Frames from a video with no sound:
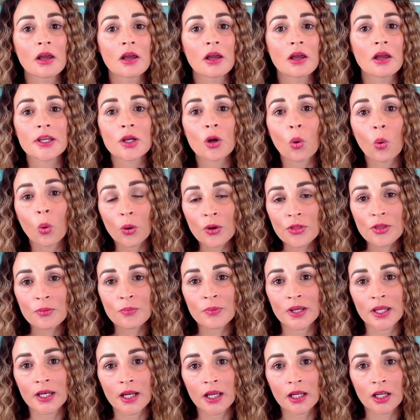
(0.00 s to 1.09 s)
the
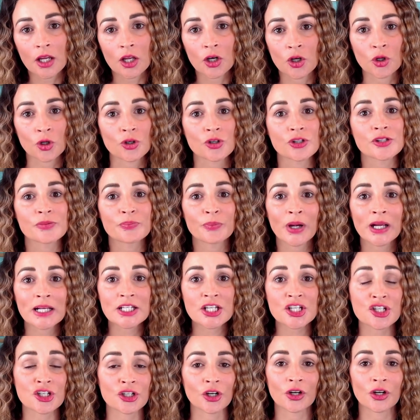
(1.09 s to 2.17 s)
orthopedic nurse
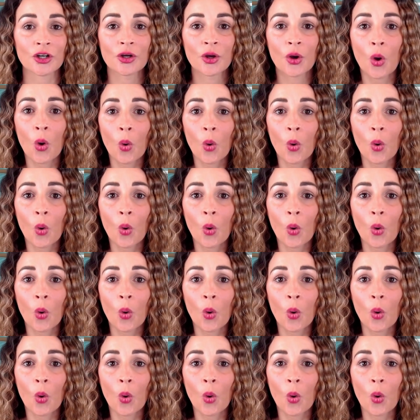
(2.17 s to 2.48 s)
practitioner.